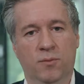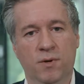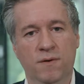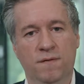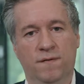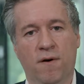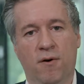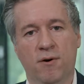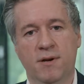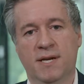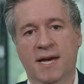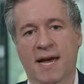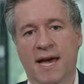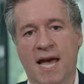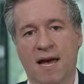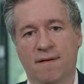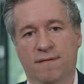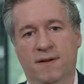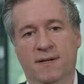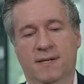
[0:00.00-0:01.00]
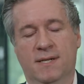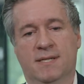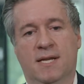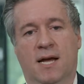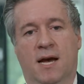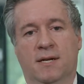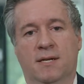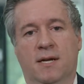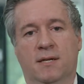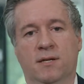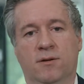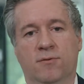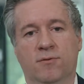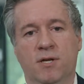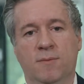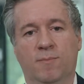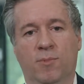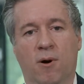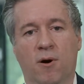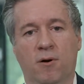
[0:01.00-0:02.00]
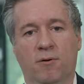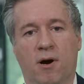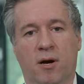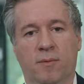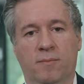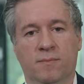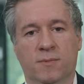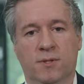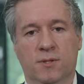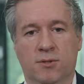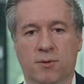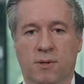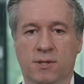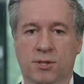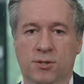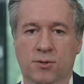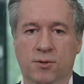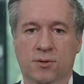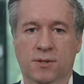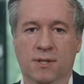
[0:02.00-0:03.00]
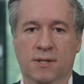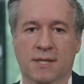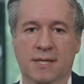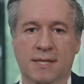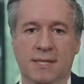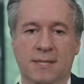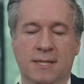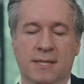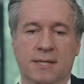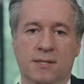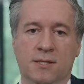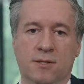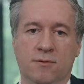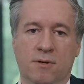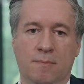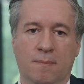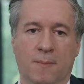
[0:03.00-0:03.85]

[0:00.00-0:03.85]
We've very carefully designed our degree programs to ensure that these links are in